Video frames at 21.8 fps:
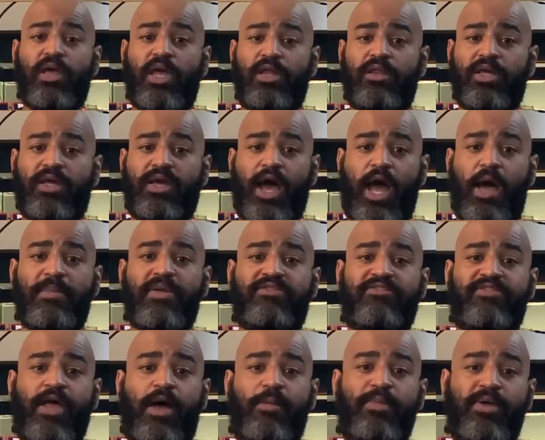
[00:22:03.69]
in the
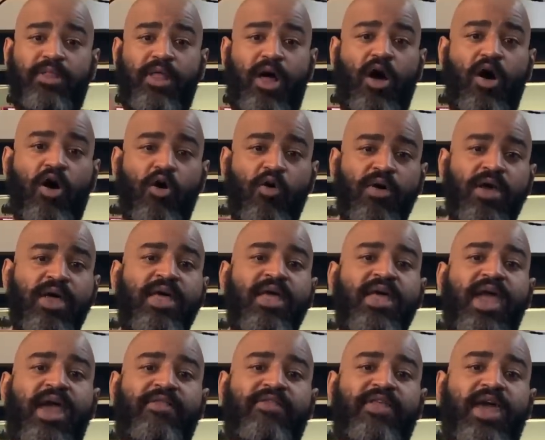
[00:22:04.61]
comments down below.
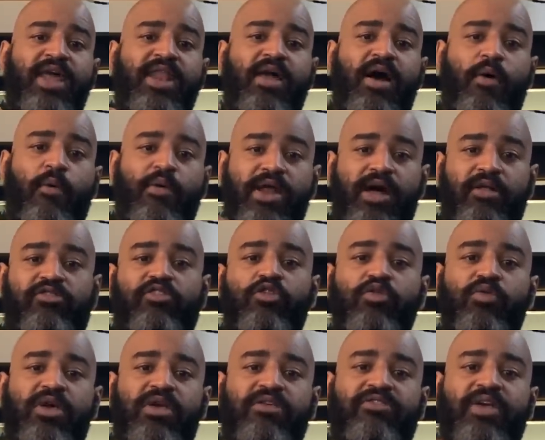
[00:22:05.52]
And then what I'll
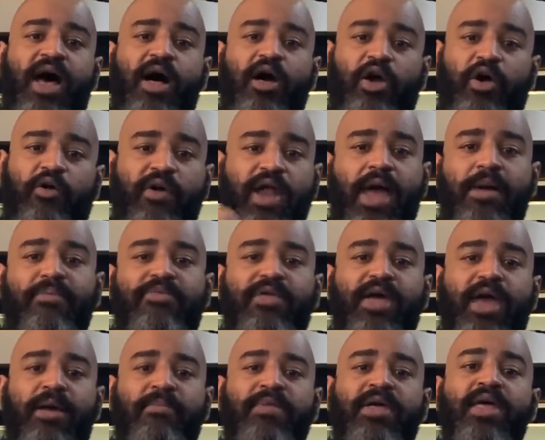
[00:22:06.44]
do is I'll grab
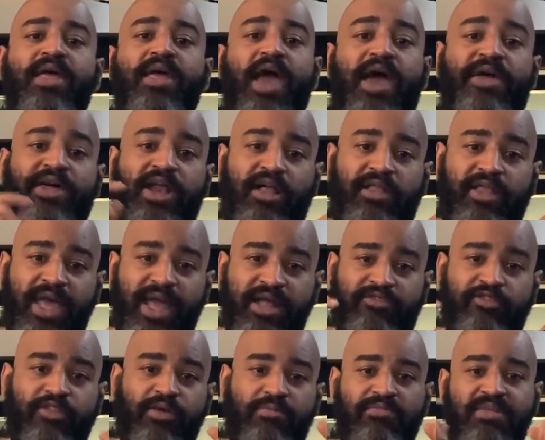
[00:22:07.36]
them and then I'll
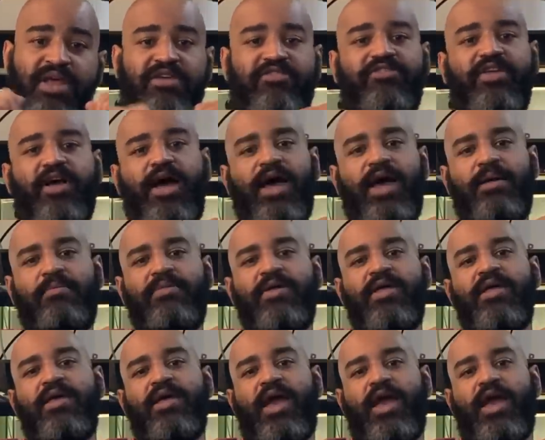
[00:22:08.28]
answer them next time.